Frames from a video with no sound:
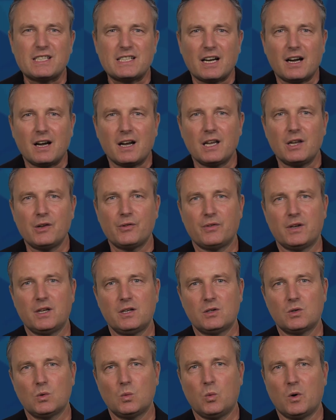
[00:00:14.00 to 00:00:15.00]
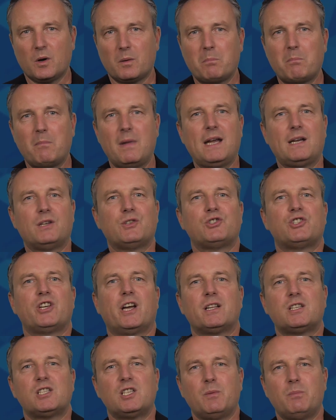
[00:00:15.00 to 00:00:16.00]
dive into what makes
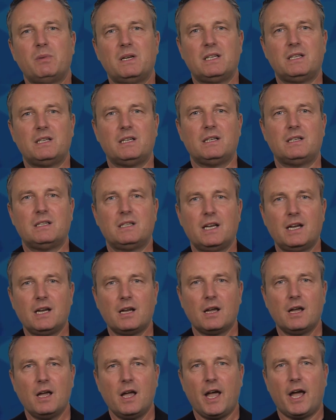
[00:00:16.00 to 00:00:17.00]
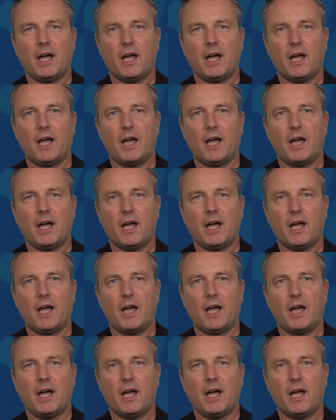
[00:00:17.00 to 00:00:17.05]
ChatGPT tick